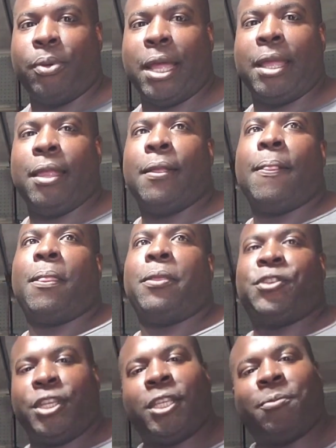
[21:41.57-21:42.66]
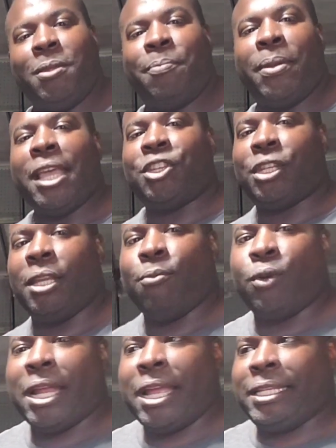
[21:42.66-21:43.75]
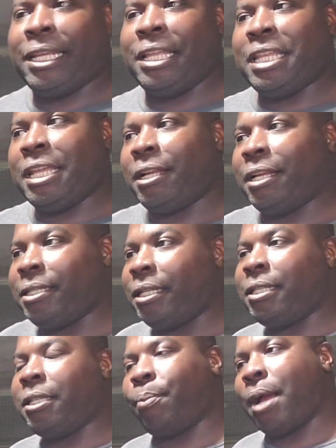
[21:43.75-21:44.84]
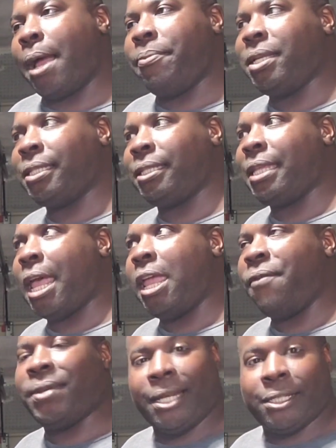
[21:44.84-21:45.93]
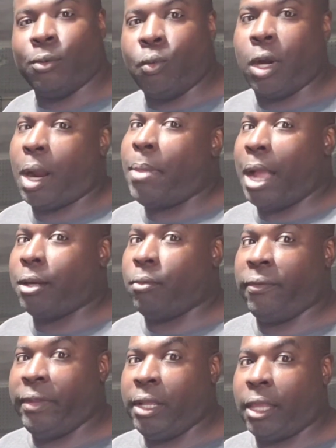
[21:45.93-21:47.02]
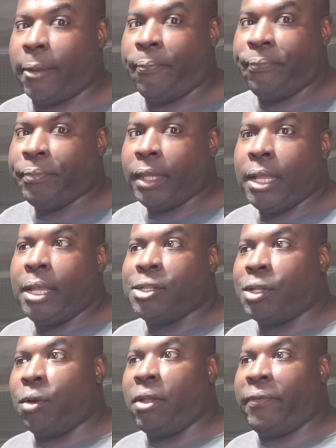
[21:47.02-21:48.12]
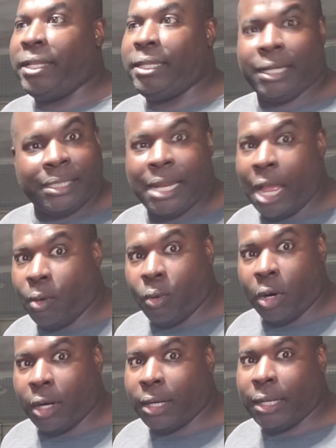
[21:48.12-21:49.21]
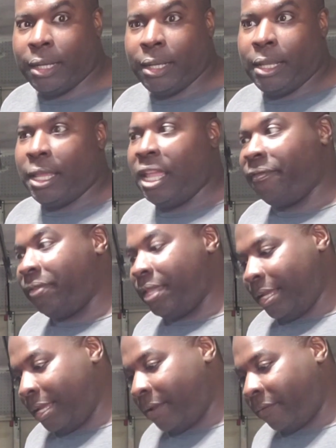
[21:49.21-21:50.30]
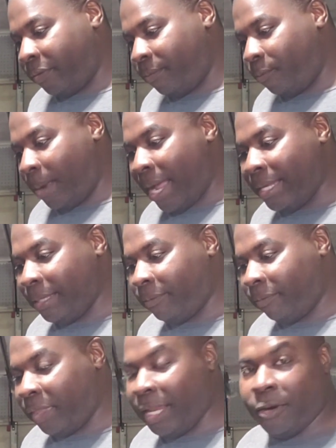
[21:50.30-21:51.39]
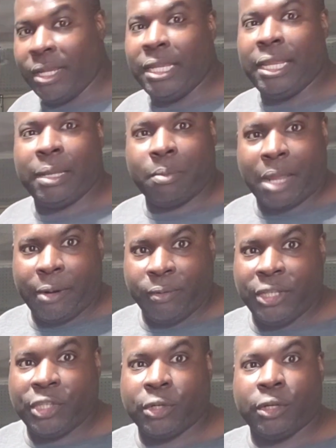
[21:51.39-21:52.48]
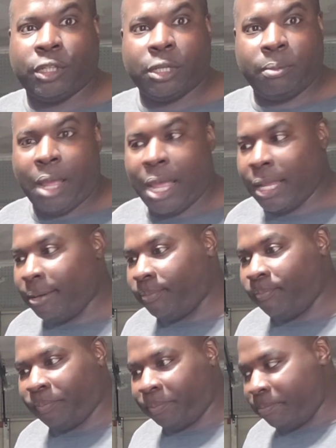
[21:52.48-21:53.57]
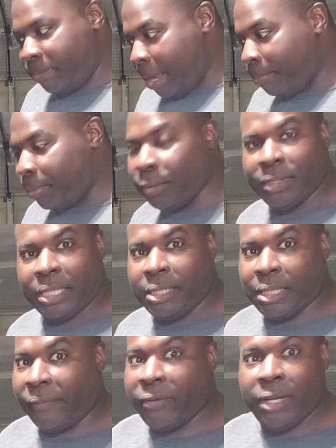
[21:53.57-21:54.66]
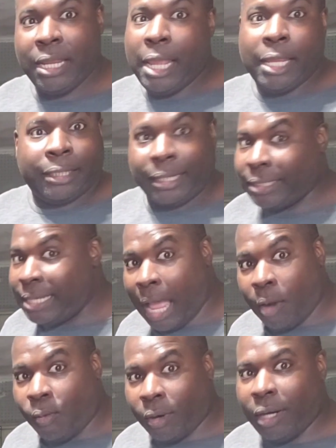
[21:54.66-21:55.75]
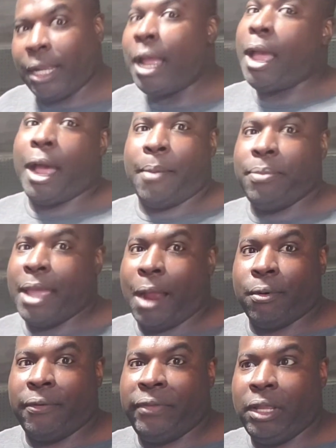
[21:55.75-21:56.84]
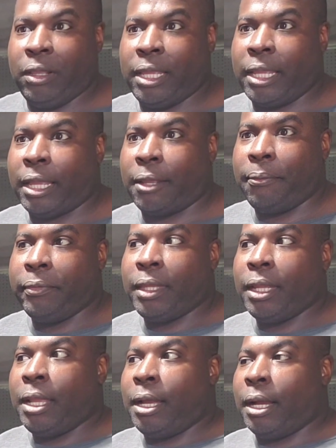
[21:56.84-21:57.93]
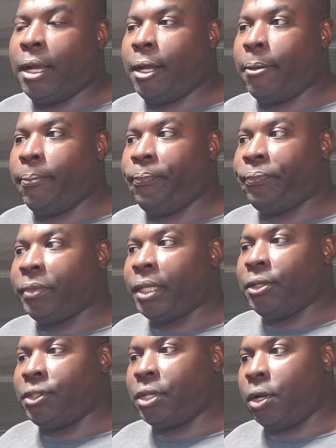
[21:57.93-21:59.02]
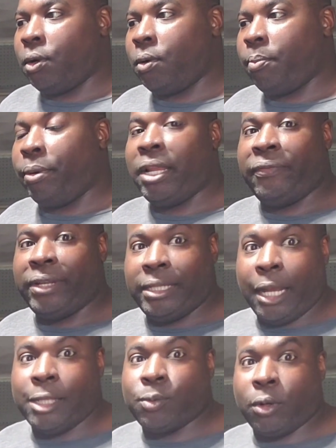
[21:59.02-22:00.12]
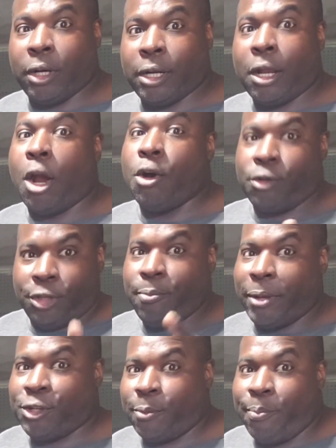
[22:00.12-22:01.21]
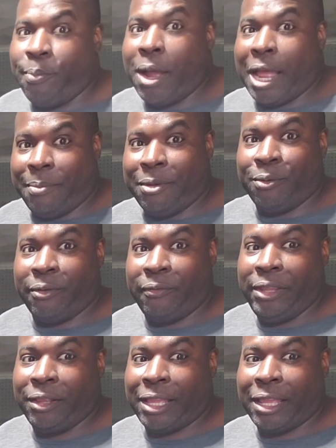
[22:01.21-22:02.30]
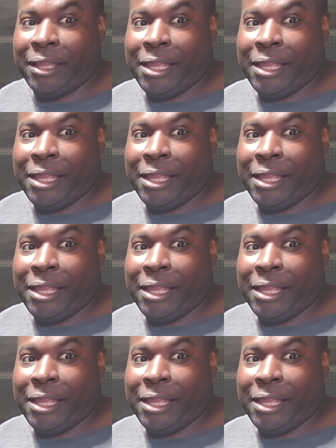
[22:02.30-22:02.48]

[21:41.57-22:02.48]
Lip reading: But just be patient when I tell you, because the problem is that if it doesn't work, I'm not going to reveal it. So if it does not work, if my theory and my research and my numbers and something does not work, I'm not revealing it. But if it does work, oh, you bet your butt I'm going to reveal it.